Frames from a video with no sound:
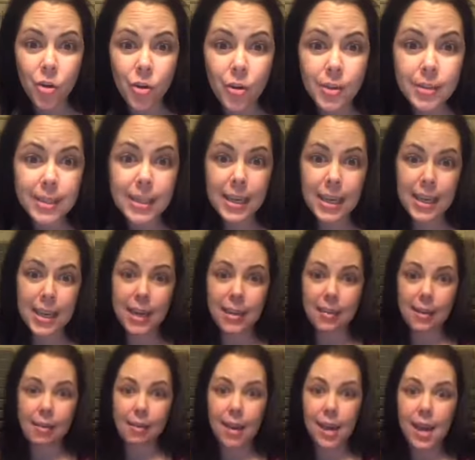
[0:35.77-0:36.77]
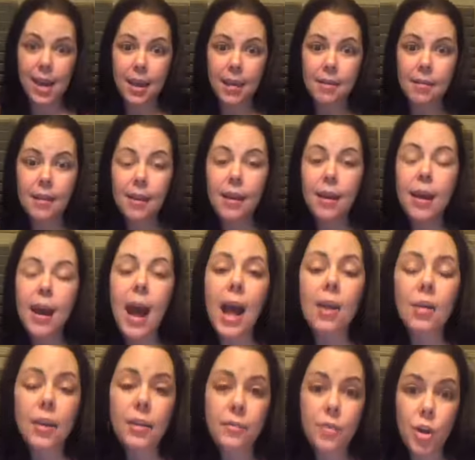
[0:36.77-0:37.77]
seen anything like it. I
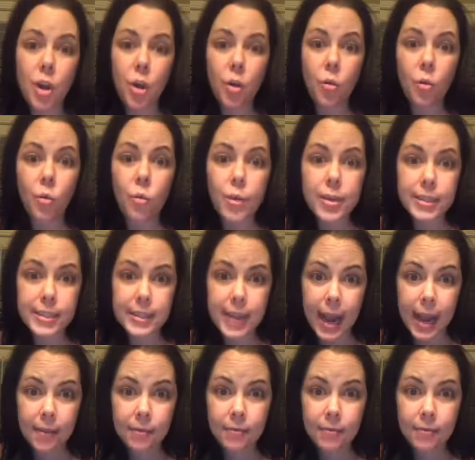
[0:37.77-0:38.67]
don't even know what to say.